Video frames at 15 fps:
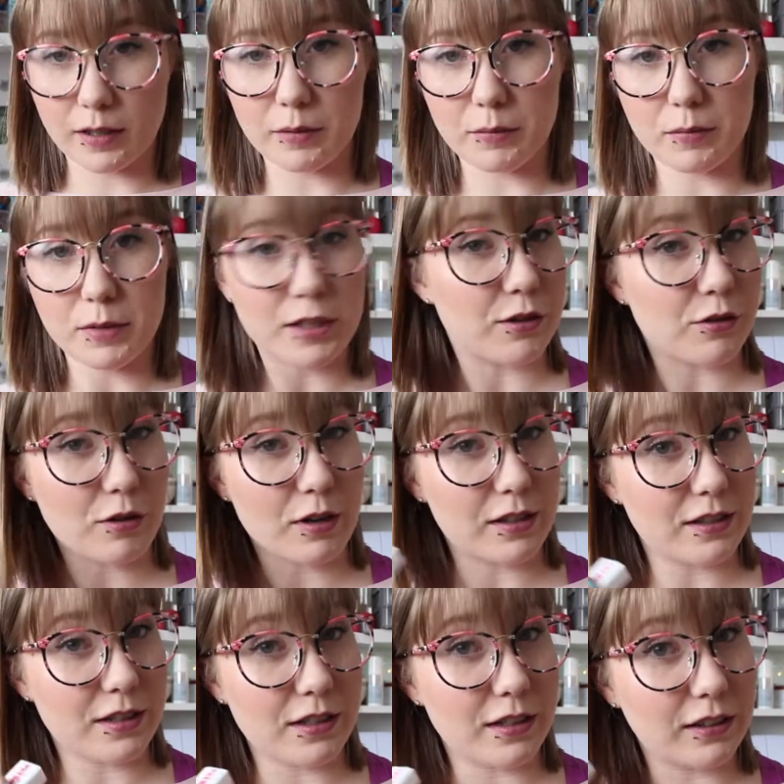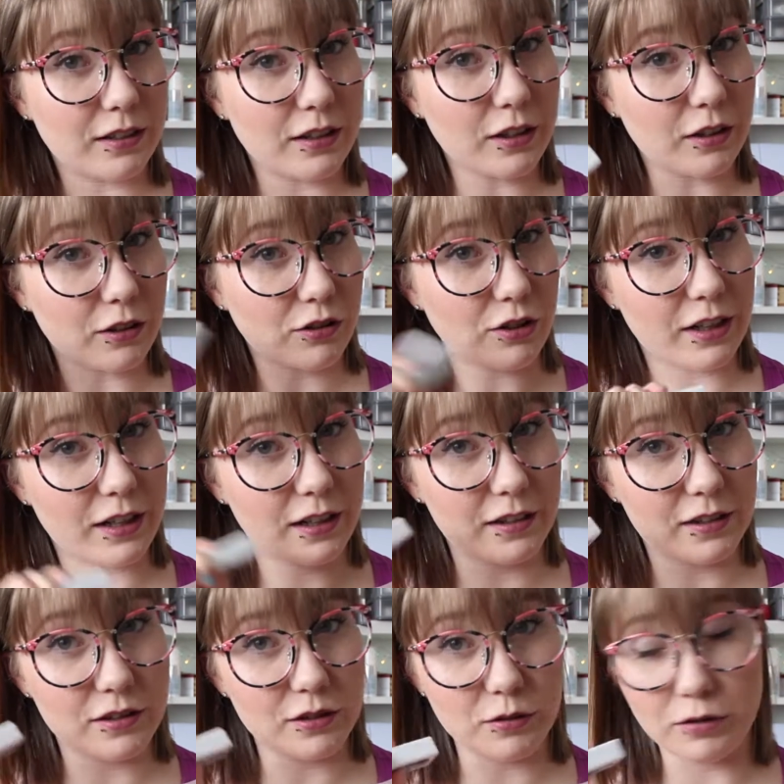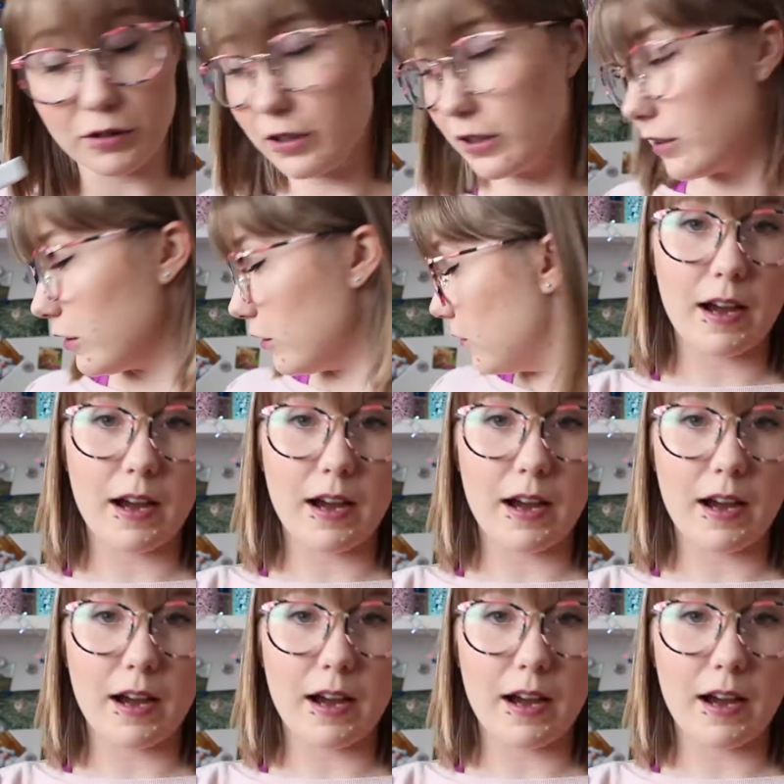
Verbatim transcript: I'm interested in clicker training this new dog.